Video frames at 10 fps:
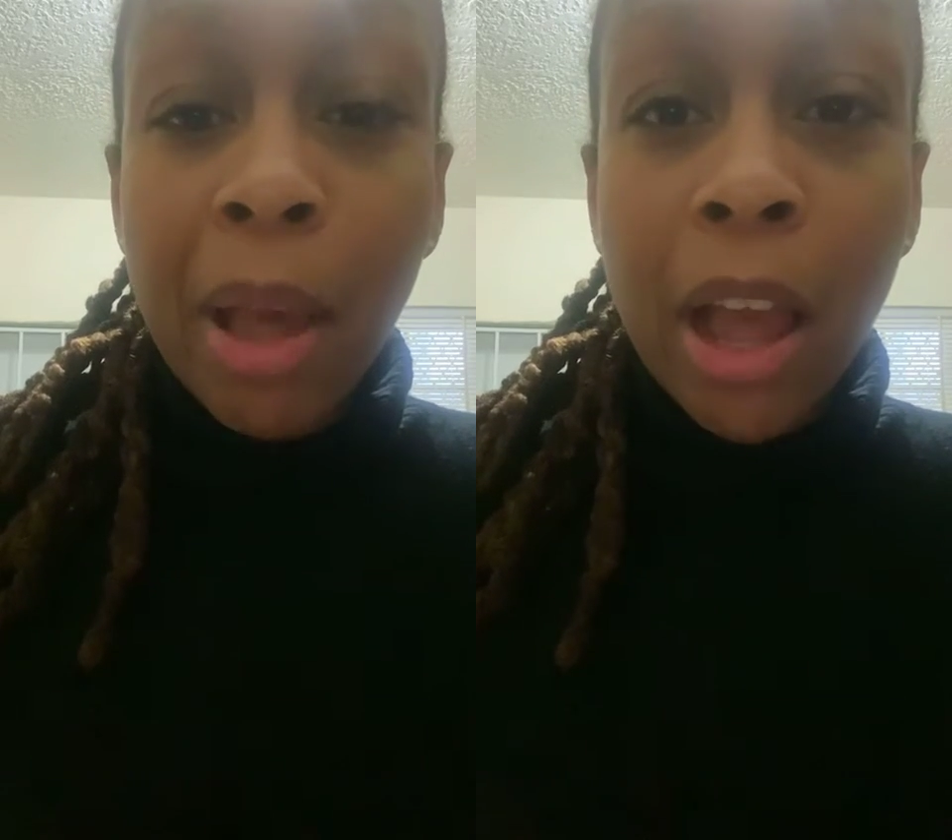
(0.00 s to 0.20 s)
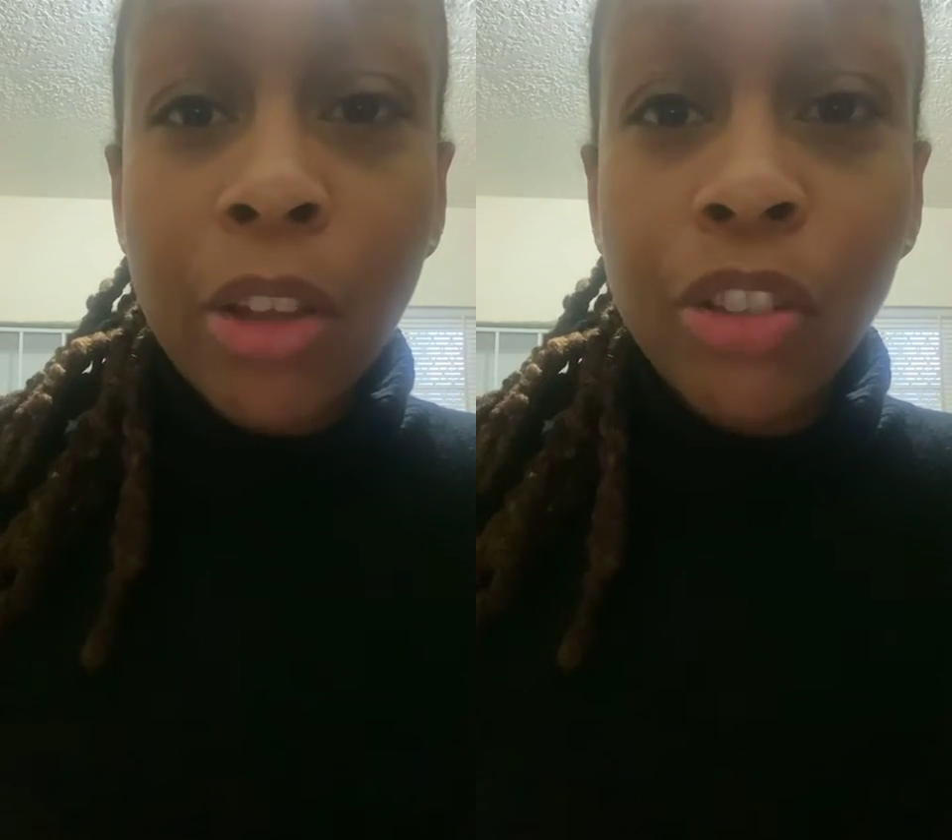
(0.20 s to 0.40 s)

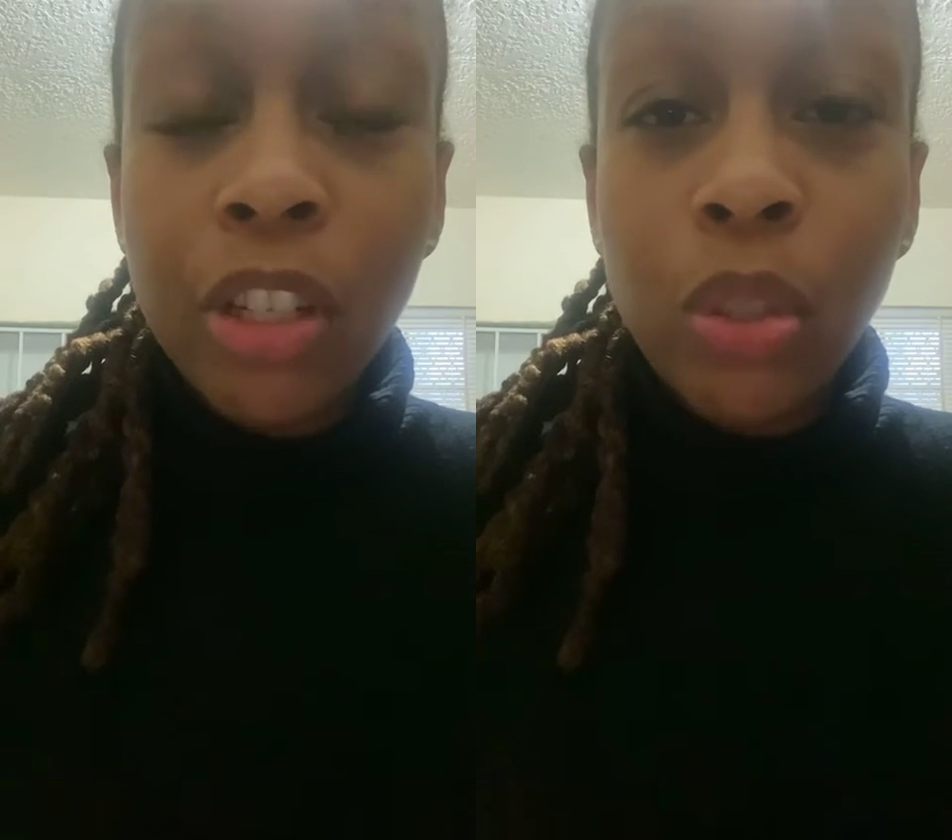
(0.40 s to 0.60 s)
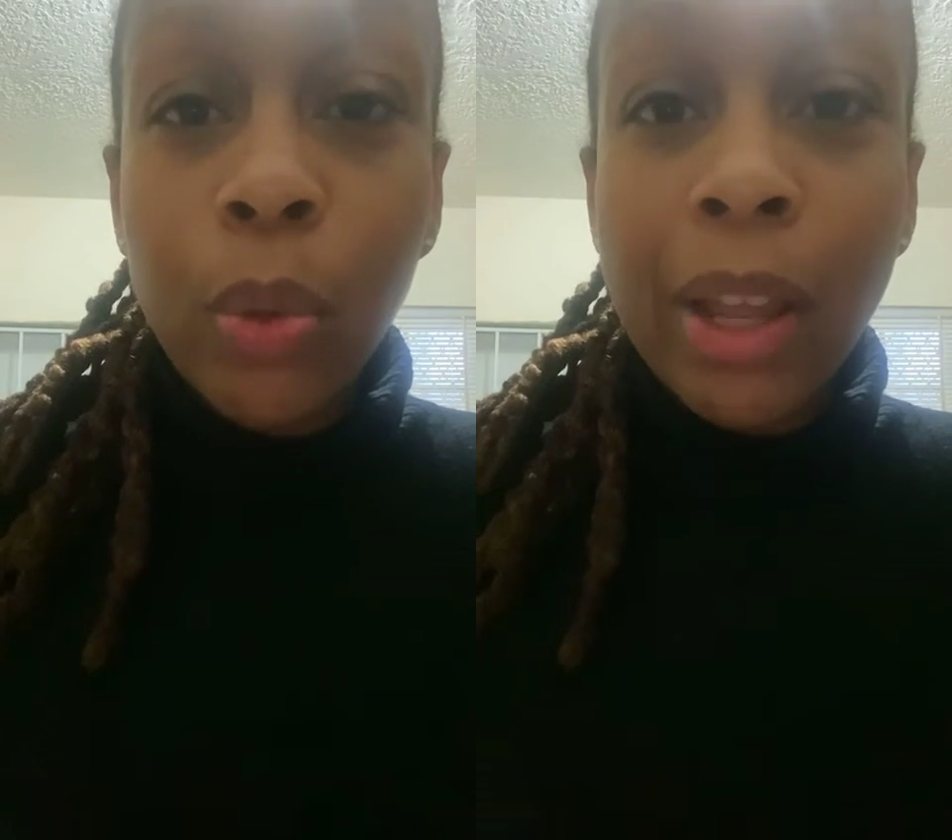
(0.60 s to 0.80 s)

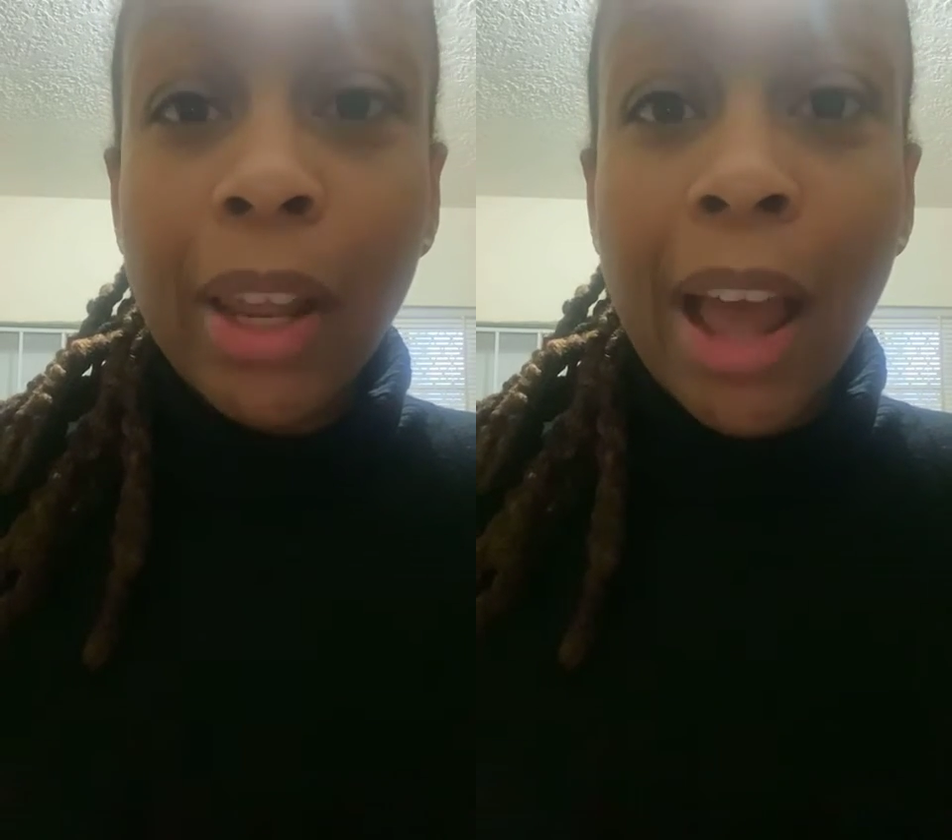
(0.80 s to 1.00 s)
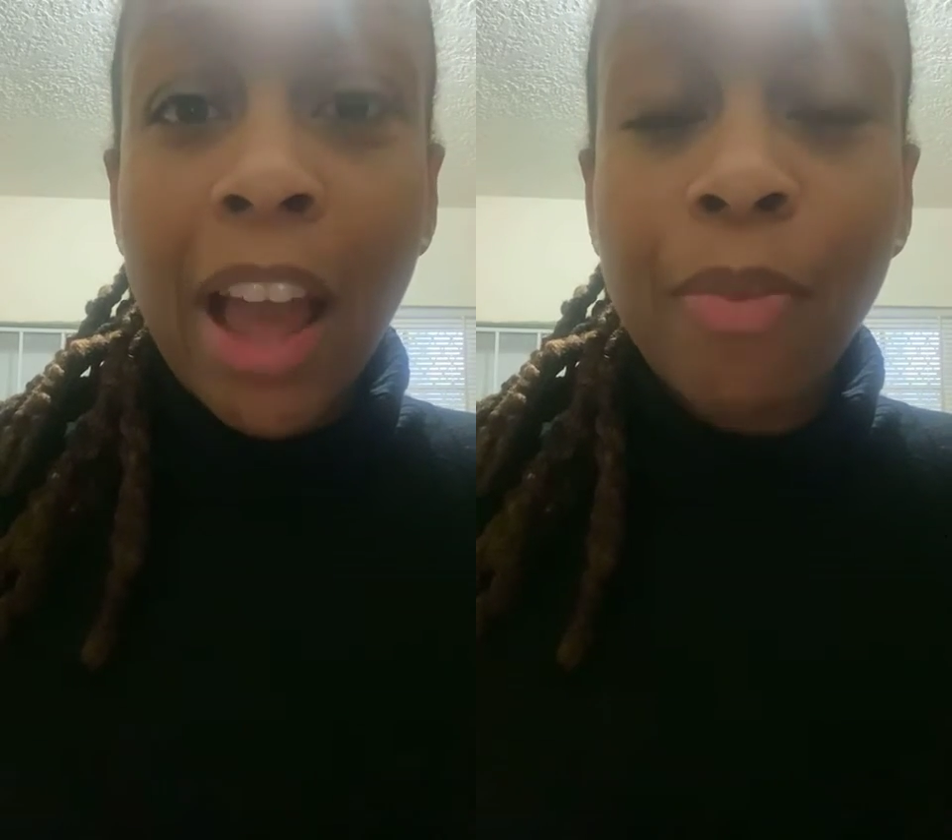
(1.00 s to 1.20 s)
actually doing a
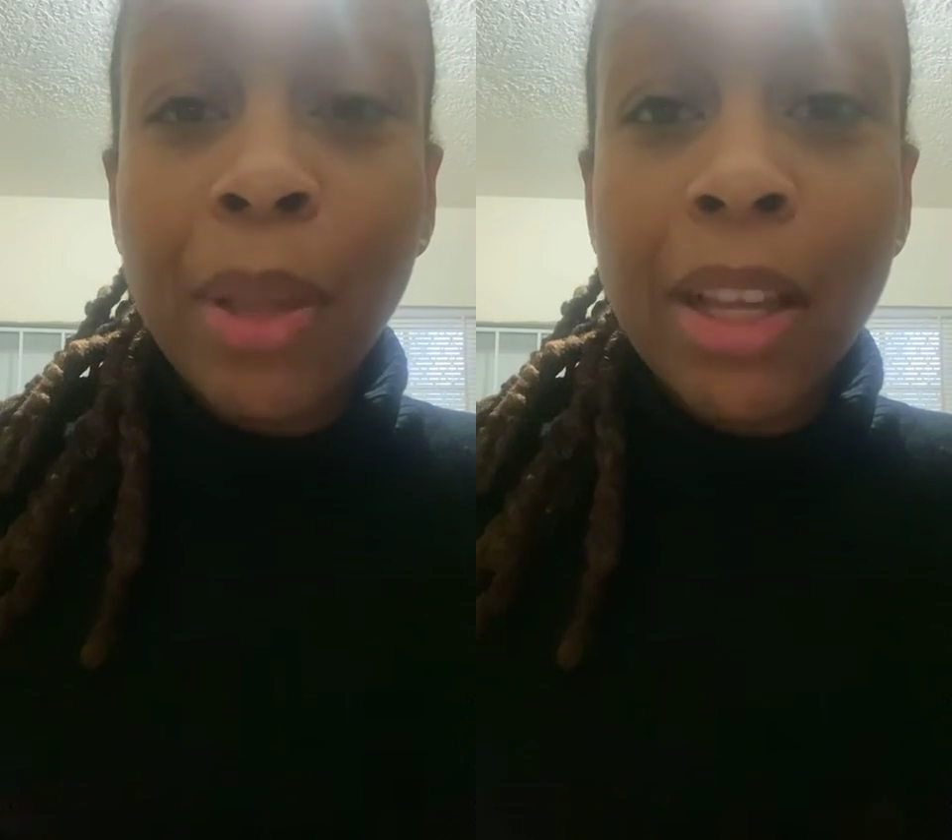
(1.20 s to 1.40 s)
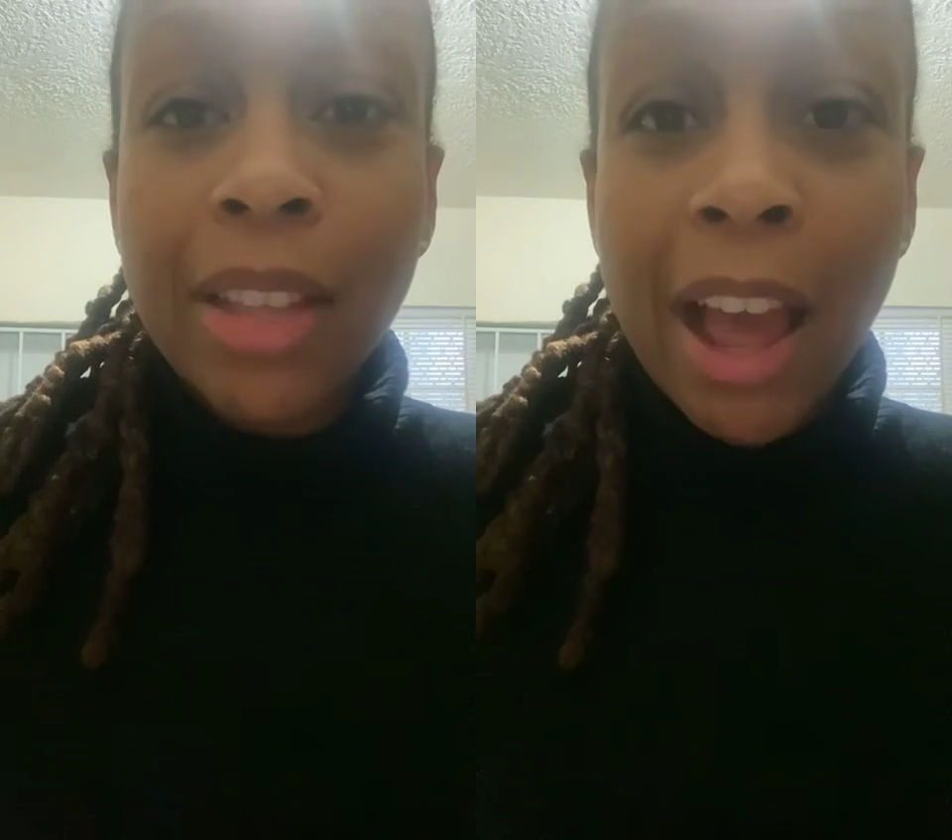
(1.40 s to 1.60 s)
live
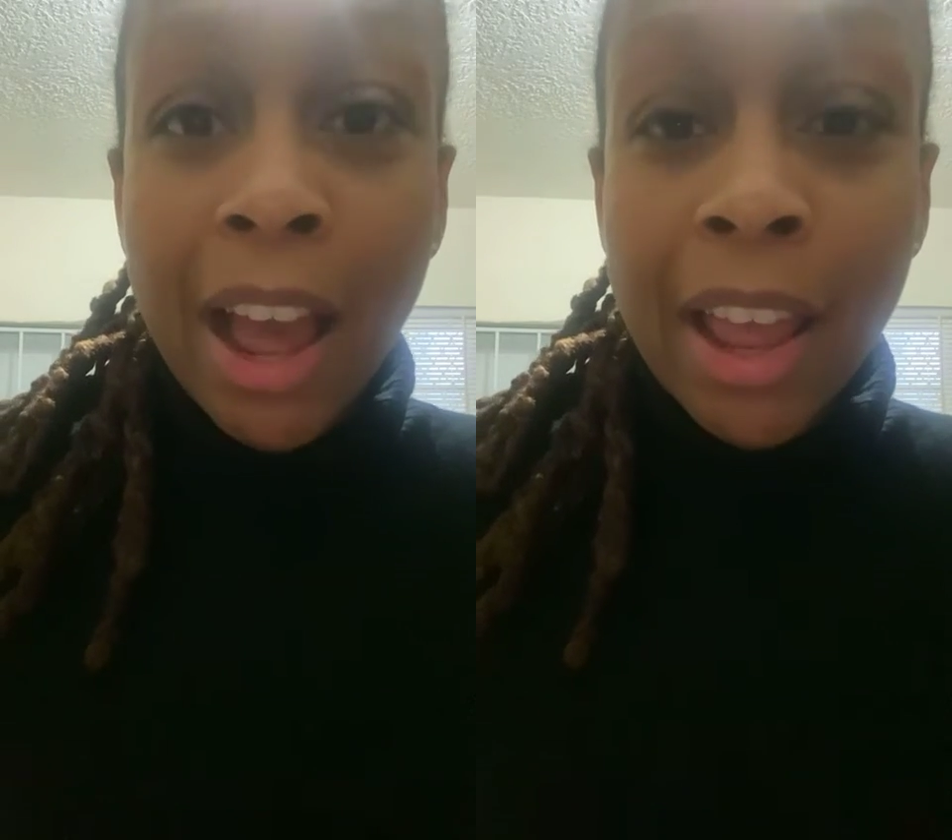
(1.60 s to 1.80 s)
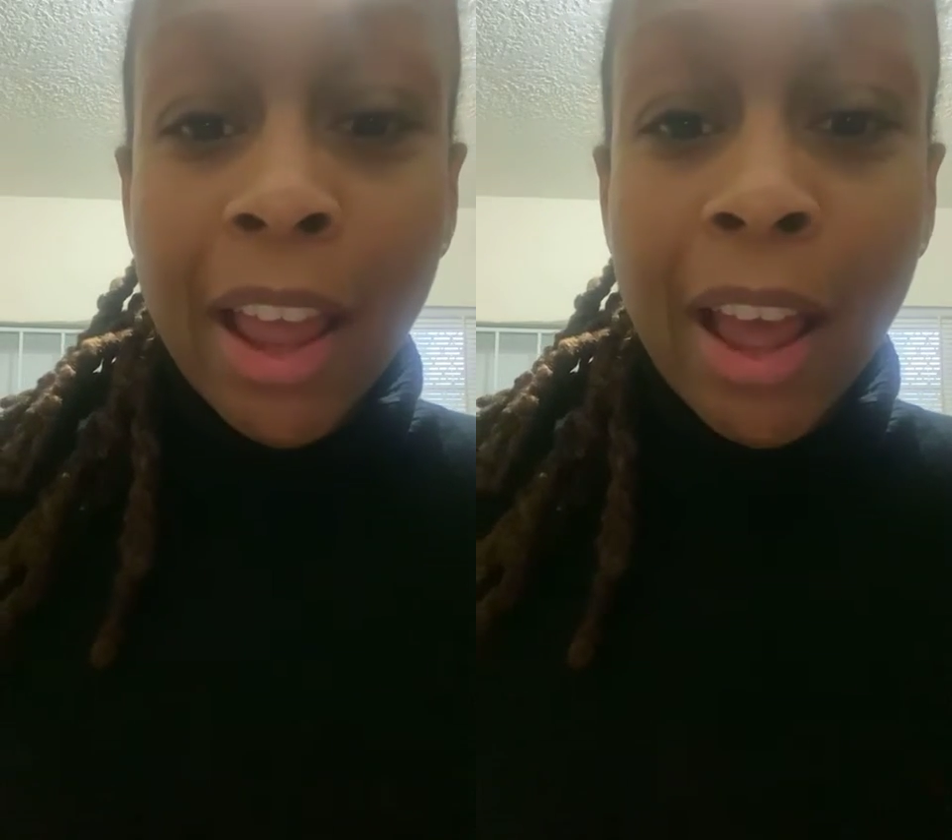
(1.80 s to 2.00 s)
because
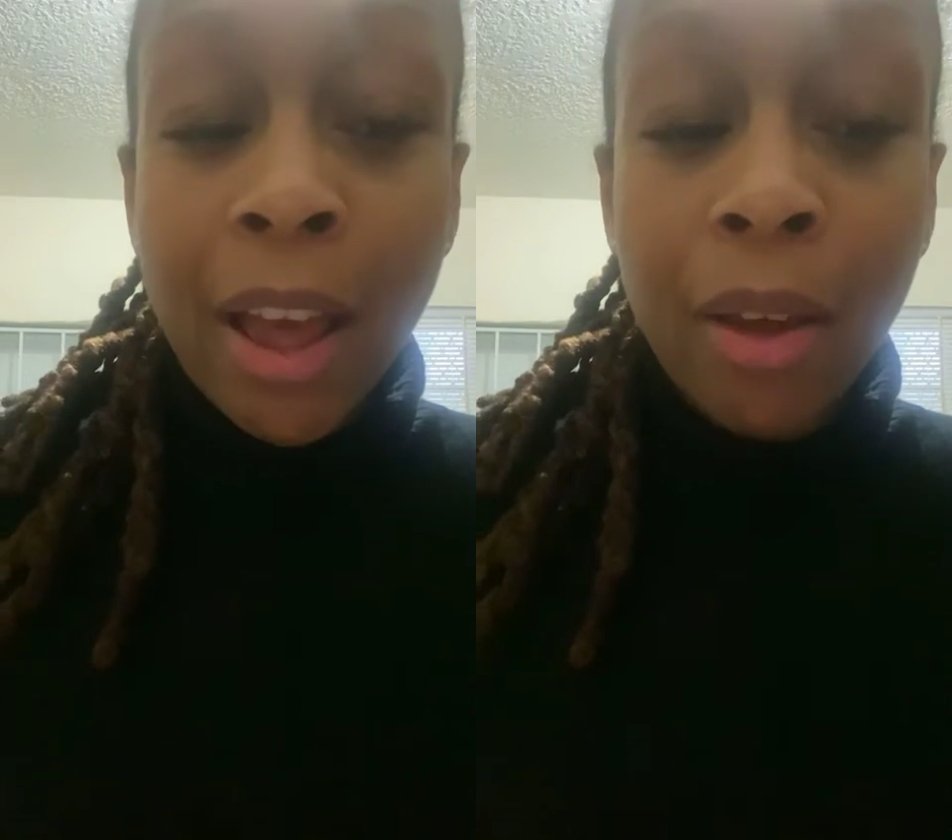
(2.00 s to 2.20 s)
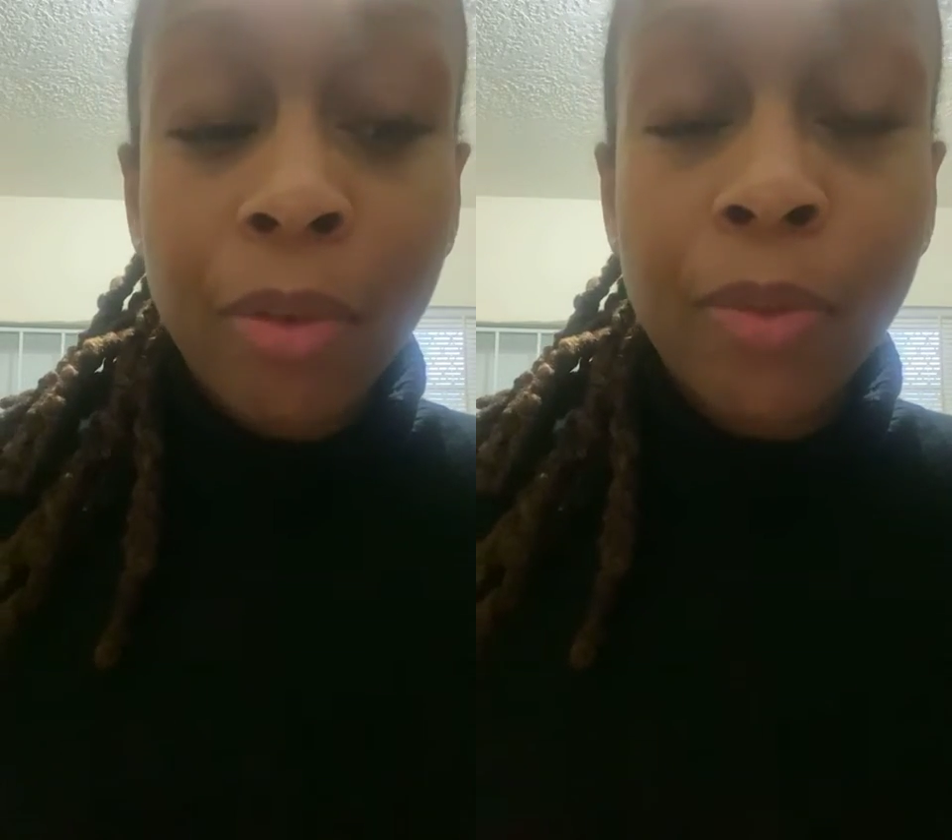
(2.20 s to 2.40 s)

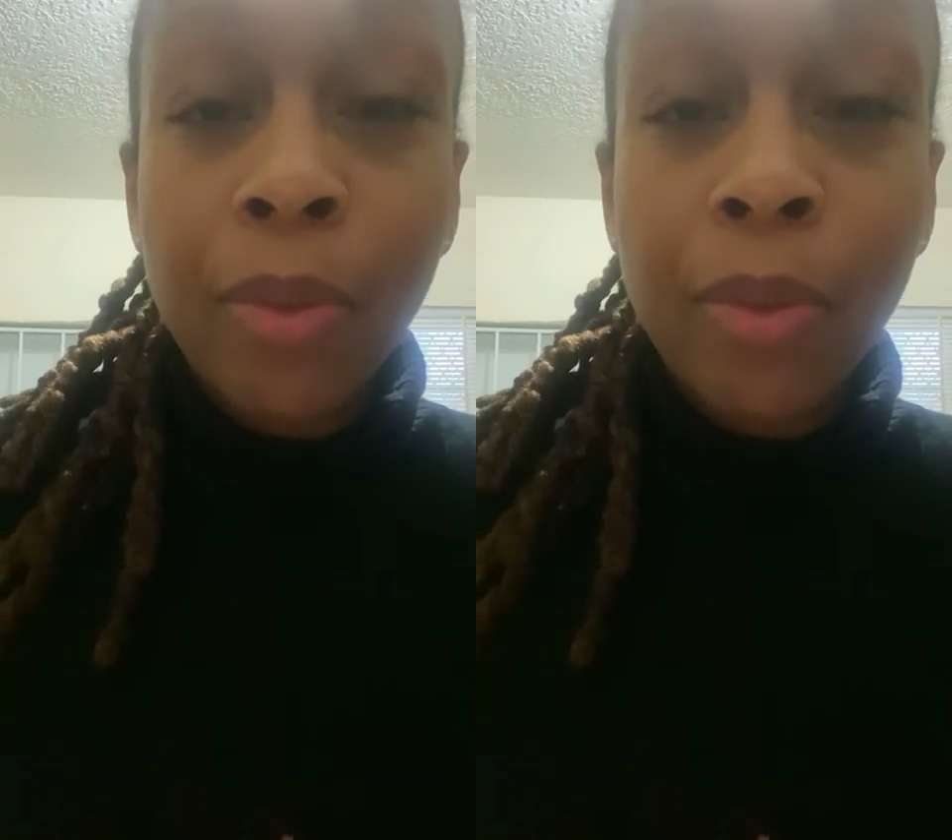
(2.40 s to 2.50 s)
I